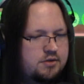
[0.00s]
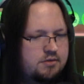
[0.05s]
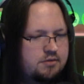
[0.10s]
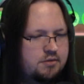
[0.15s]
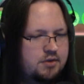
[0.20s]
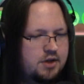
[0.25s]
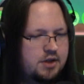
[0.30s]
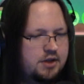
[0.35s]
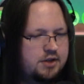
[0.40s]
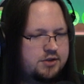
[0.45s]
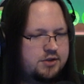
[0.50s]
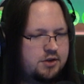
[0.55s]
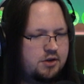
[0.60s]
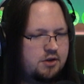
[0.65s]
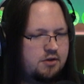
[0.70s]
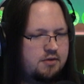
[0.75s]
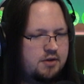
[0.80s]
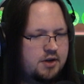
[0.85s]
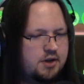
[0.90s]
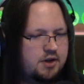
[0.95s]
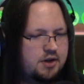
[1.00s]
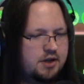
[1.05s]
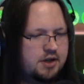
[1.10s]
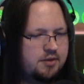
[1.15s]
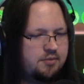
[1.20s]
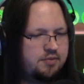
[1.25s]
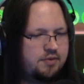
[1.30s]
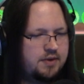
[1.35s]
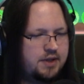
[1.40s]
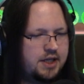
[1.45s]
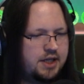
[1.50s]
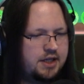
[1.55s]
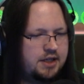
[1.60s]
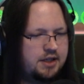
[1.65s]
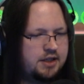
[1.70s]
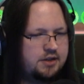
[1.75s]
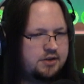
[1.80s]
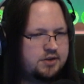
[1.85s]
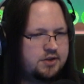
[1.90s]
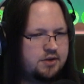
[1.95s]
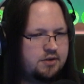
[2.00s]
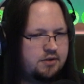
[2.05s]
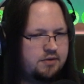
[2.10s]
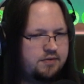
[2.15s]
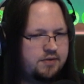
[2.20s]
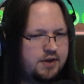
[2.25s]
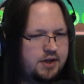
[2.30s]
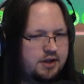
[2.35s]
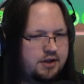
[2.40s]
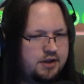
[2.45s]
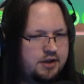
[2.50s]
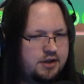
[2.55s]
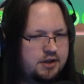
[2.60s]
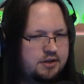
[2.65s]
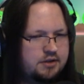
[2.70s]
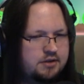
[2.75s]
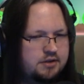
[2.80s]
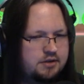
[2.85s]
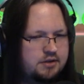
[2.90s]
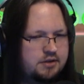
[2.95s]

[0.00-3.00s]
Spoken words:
Run is over. Complete and total failure.